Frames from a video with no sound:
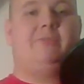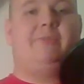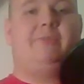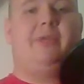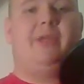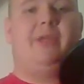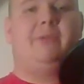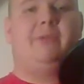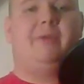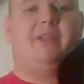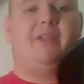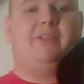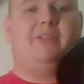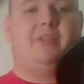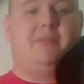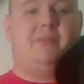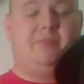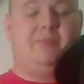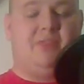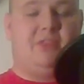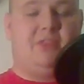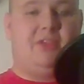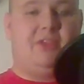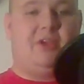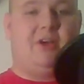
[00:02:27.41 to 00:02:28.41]
played by
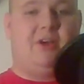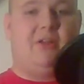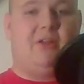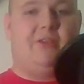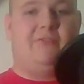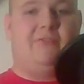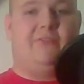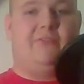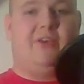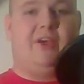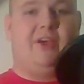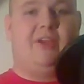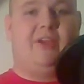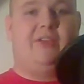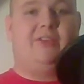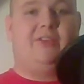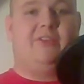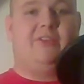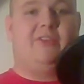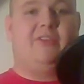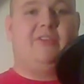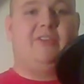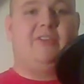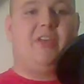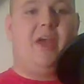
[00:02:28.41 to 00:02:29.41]
Timothy
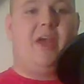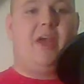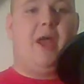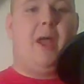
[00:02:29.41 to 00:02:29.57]
Oliphant,